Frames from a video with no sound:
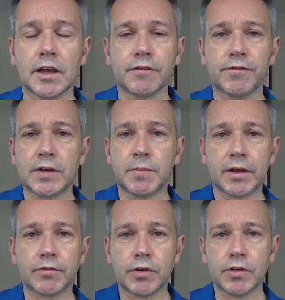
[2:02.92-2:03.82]
the
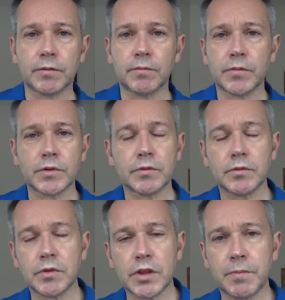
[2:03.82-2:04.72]
feedback through
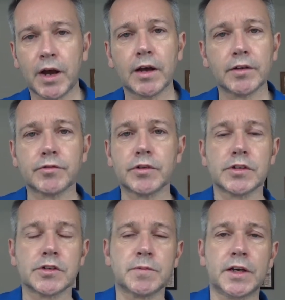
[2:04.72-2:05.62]
the bars, through the
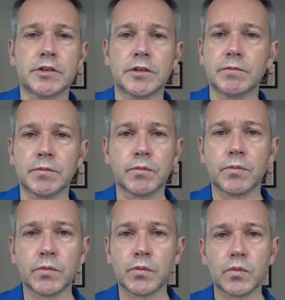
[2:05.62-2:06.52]
suspension,
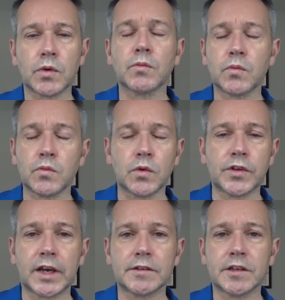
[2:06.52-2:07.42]
was
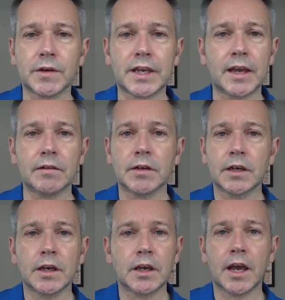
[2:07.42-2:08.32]
ace. So again,
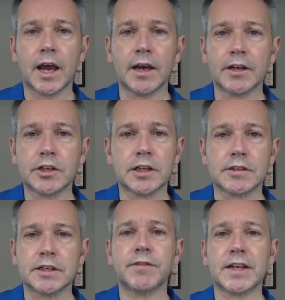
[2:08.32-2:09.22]

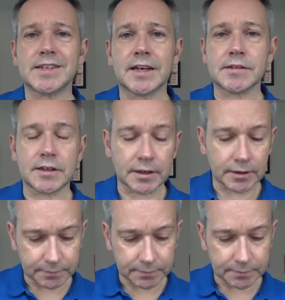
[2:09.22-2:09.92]
agility fantastic.